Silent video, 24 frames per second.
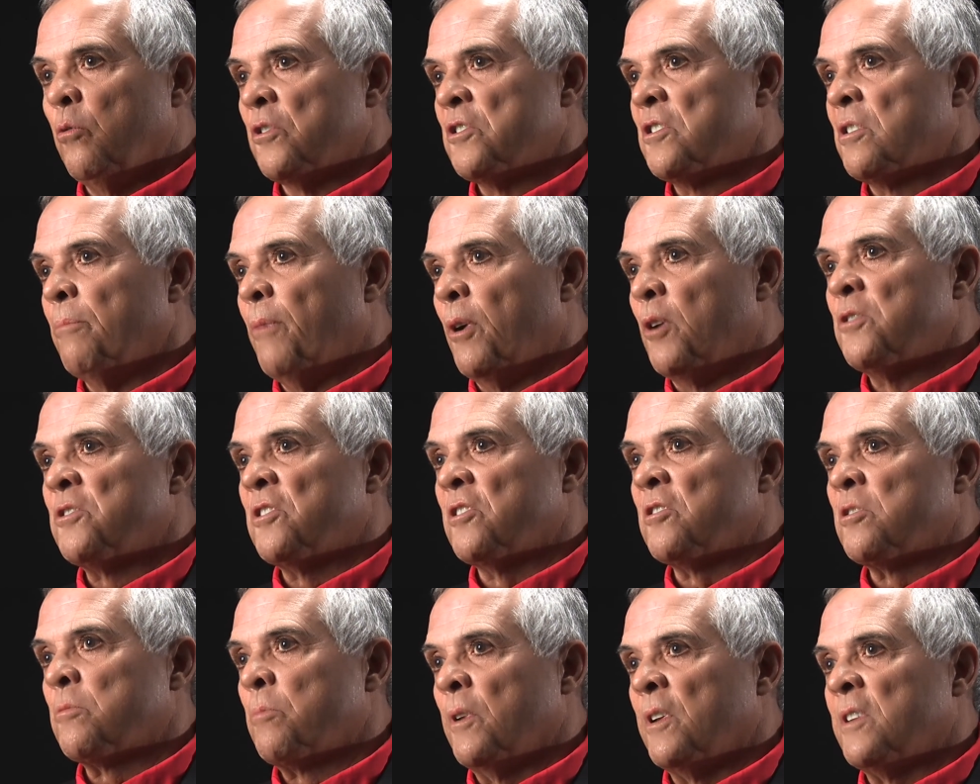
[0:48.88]
was the most
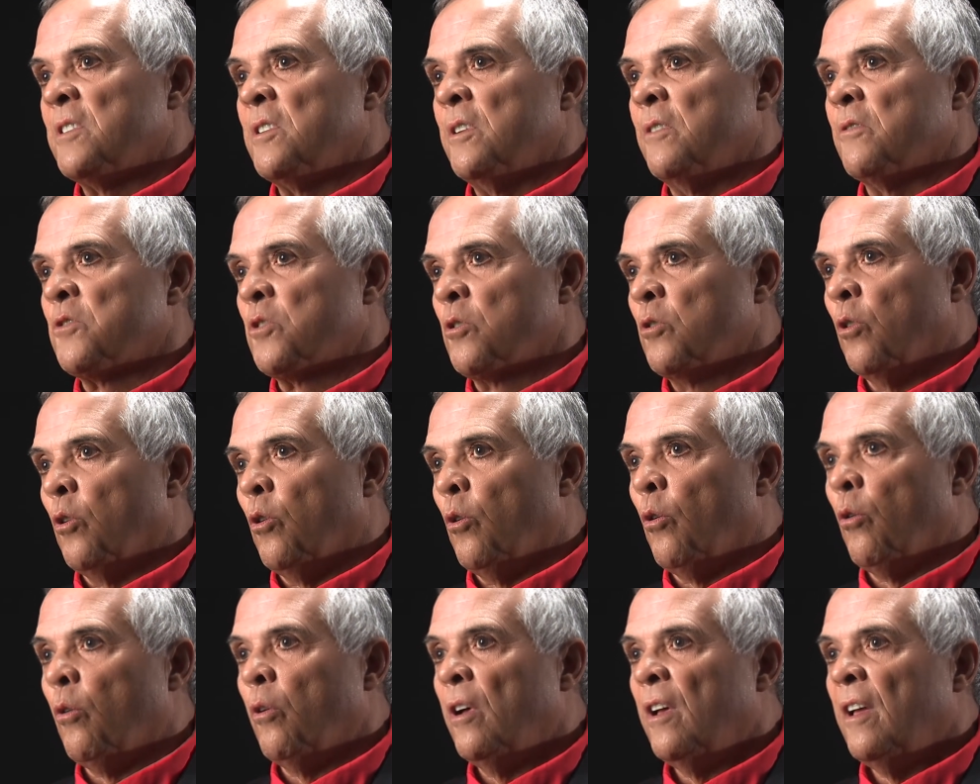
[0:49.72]
expensive
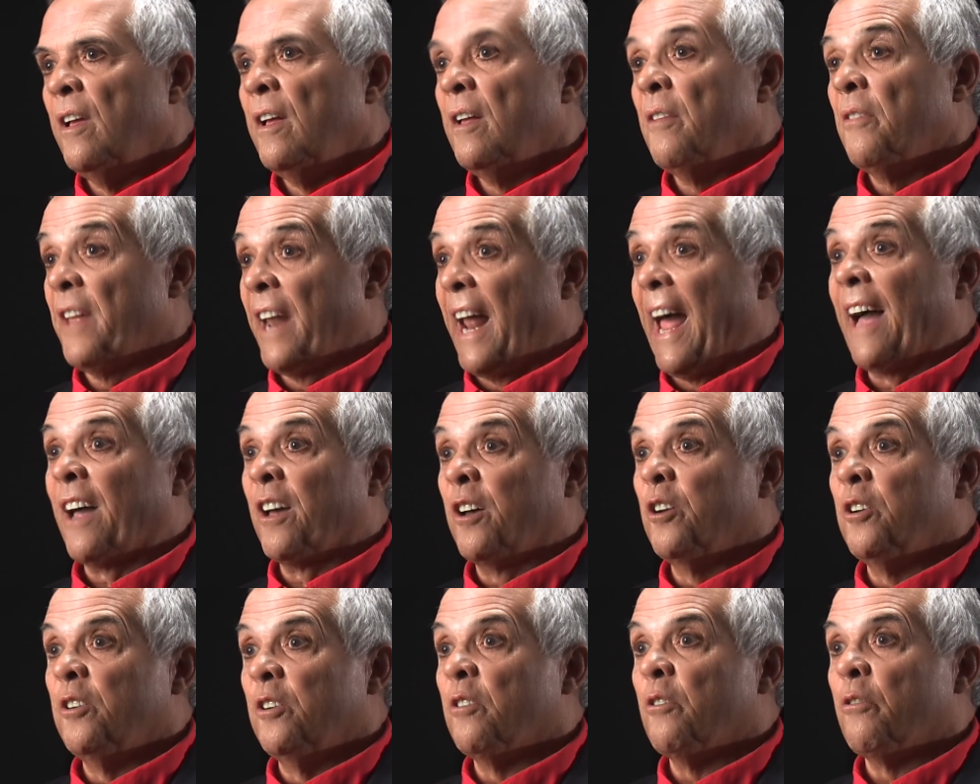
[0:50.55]
school that I
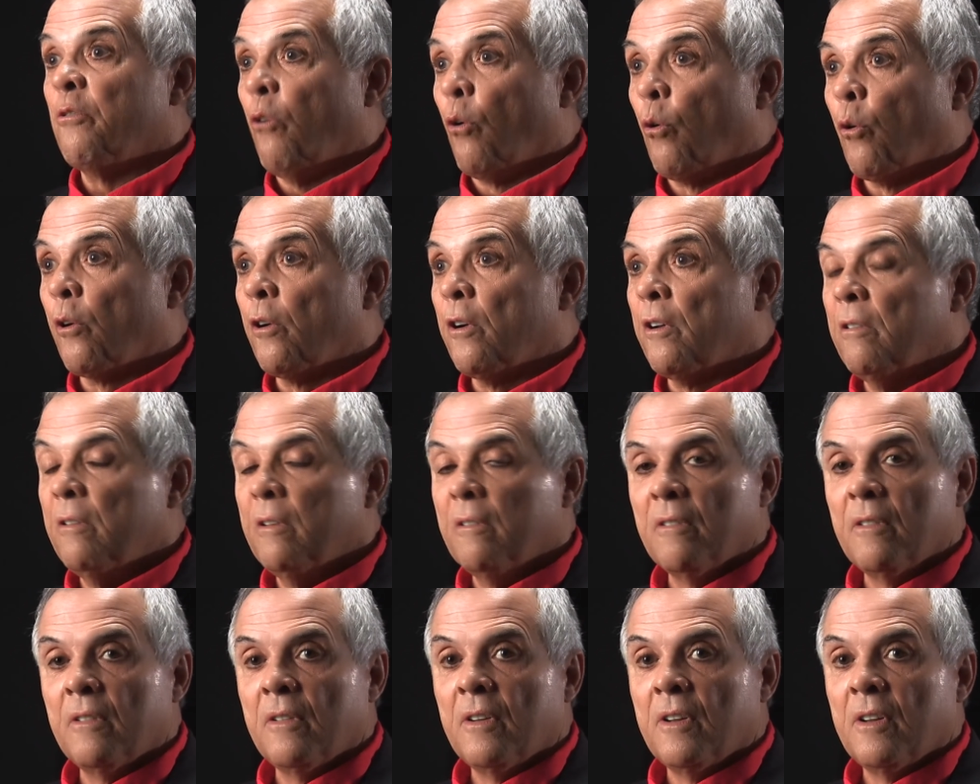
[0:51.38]
couldn't afford.
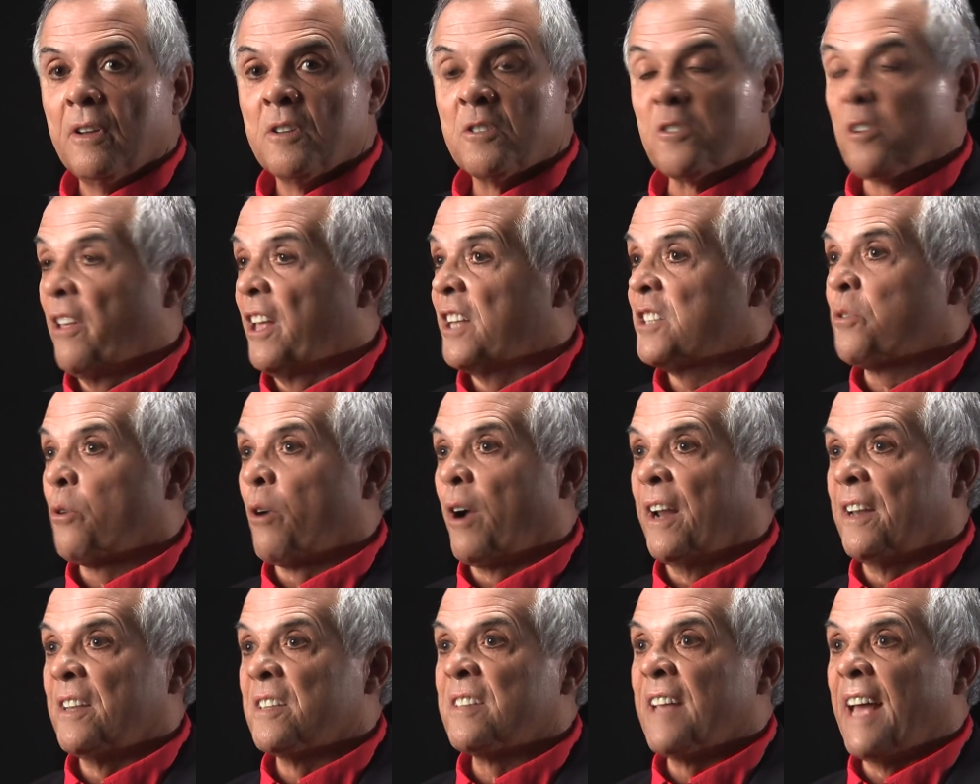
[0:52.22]
So that's where I
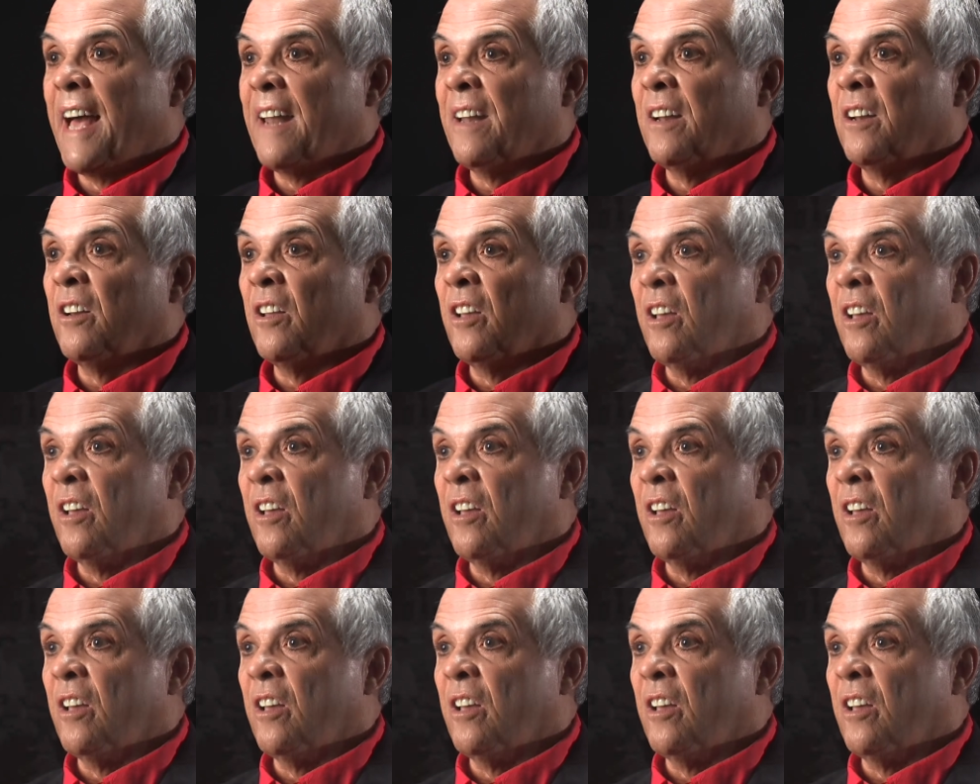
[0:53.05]
decided to